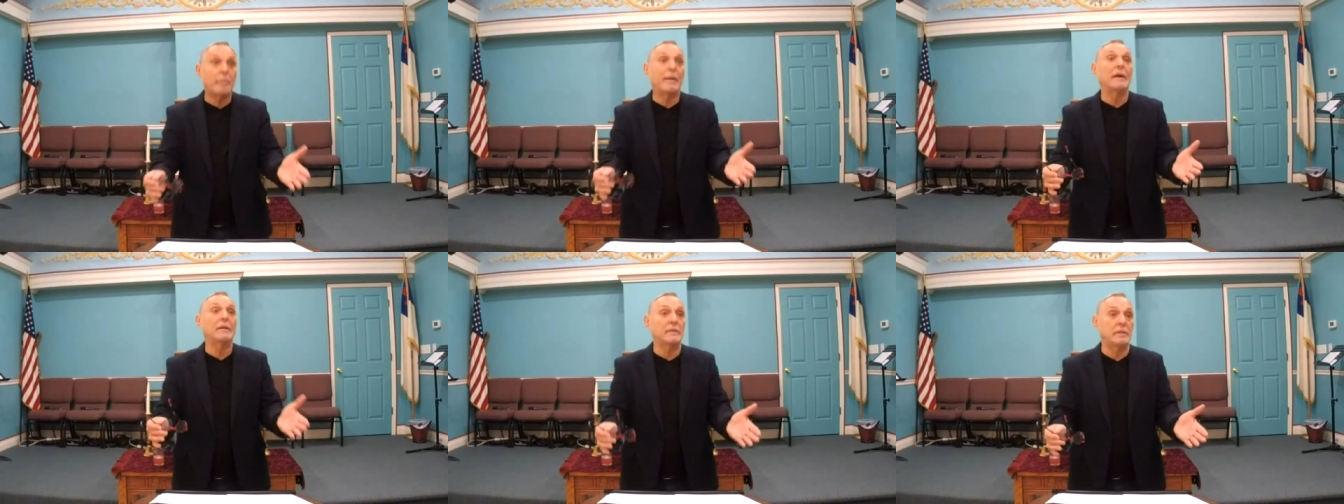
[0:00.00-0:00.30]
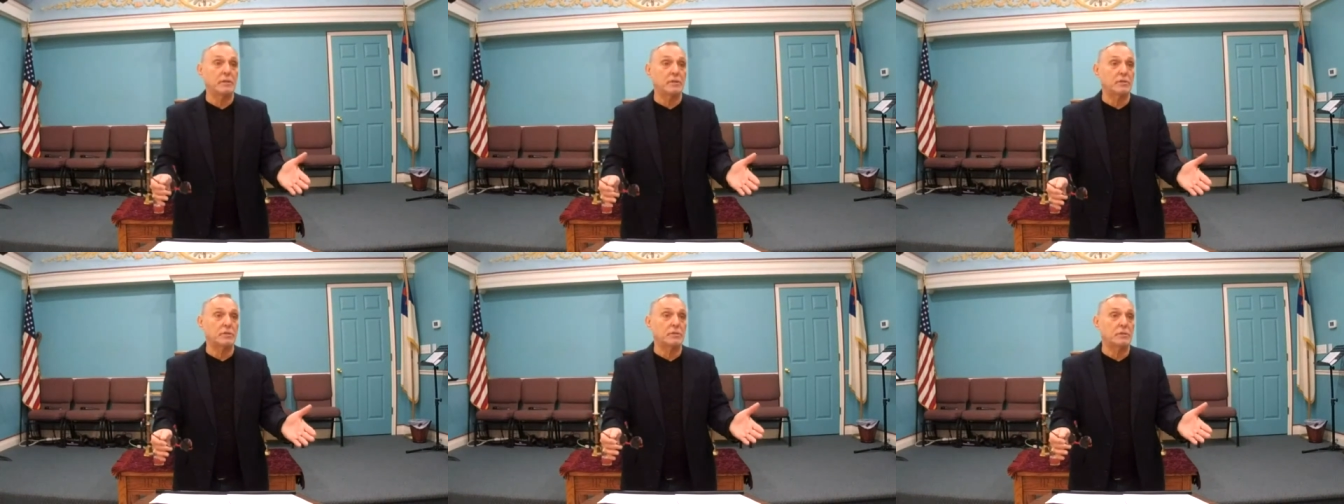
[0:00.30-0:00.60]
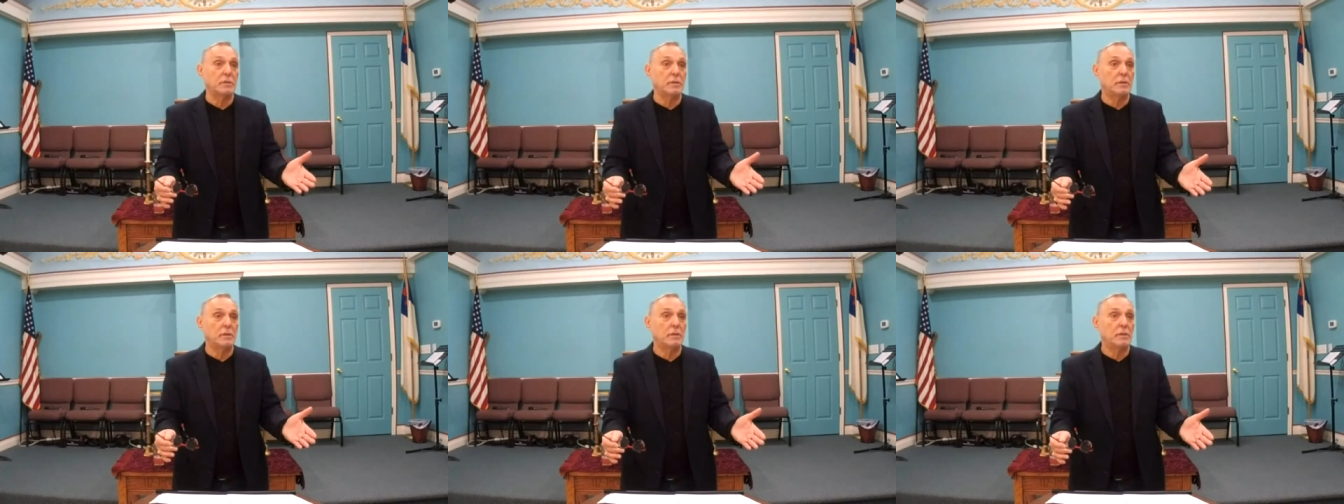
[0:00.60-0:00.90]
about this,
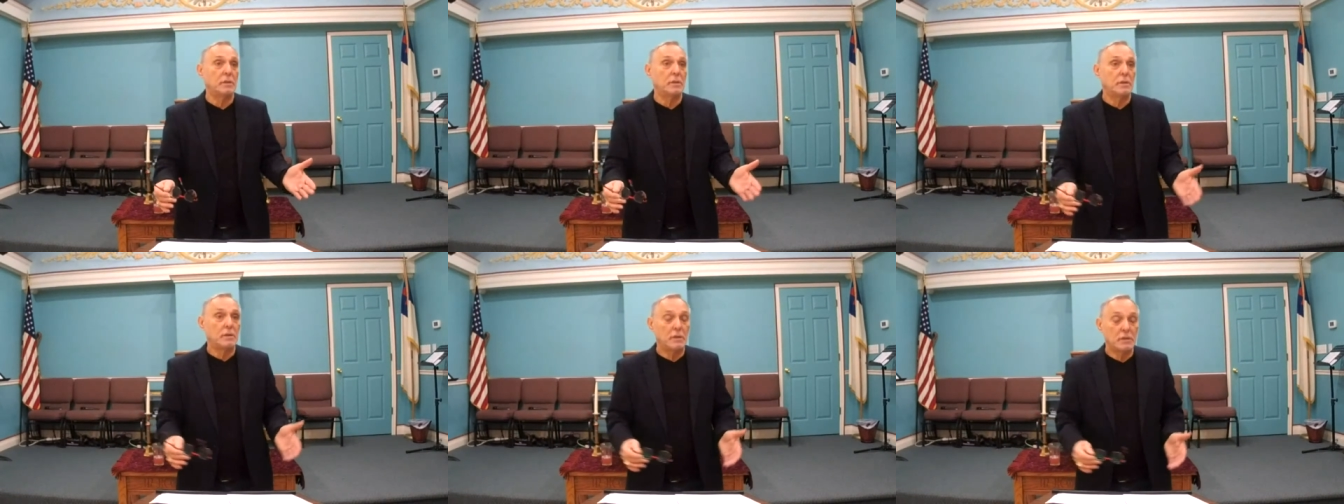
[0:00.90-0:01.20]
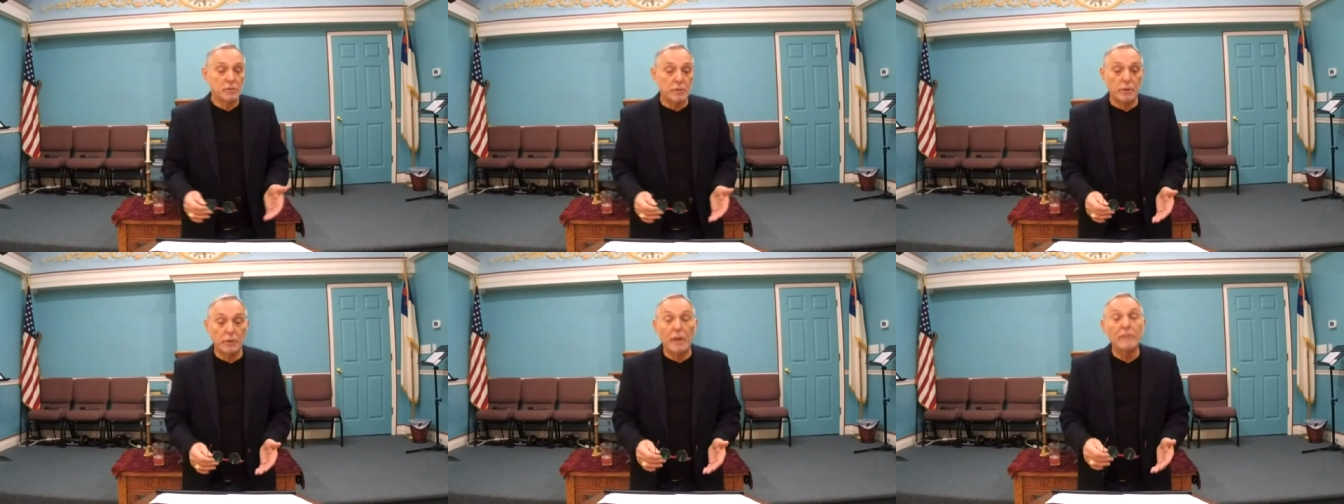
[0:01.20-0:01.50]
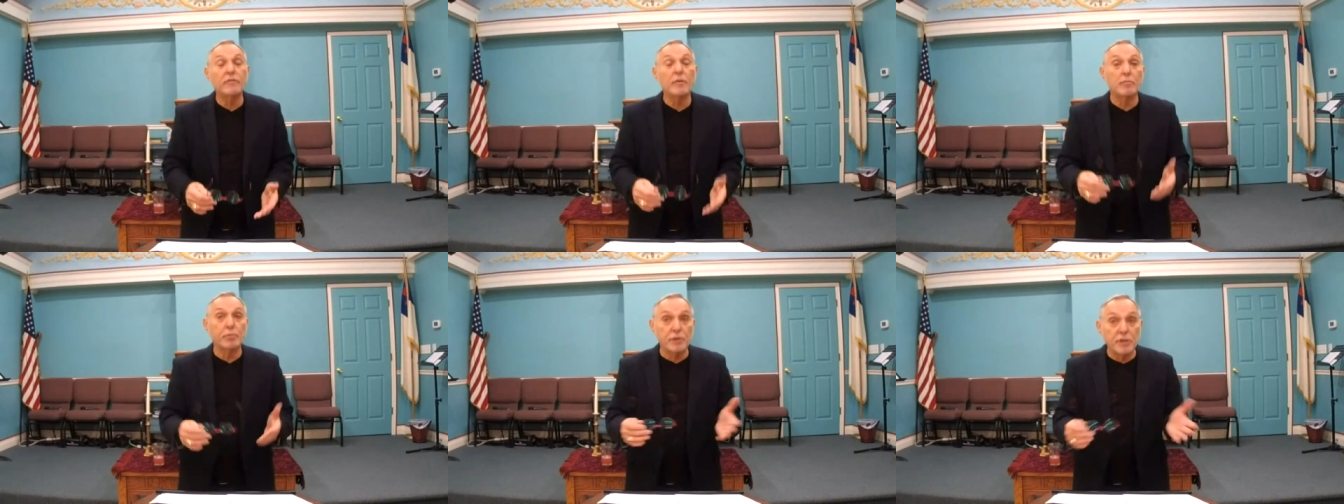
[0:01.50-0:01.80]
so I don't
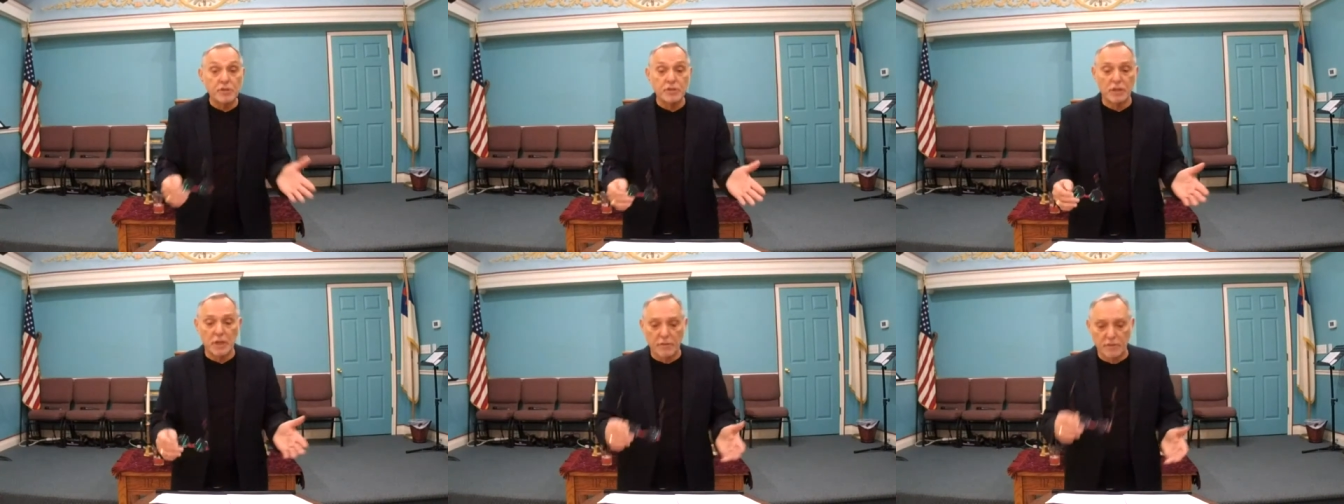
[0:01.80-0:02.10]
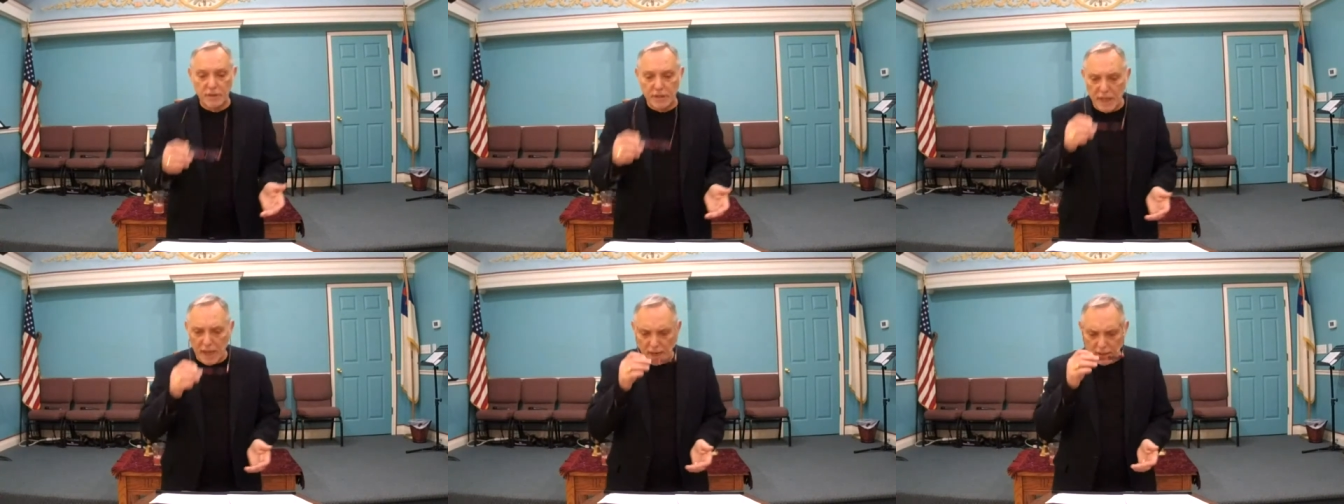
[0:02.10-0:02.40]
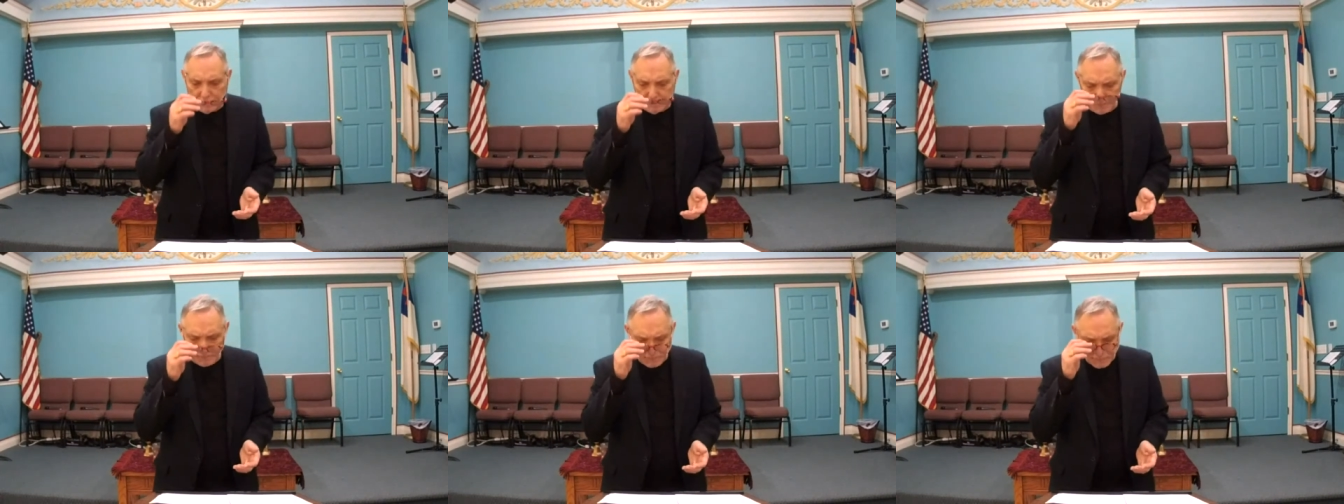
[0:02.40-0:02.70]
have to preach it every day.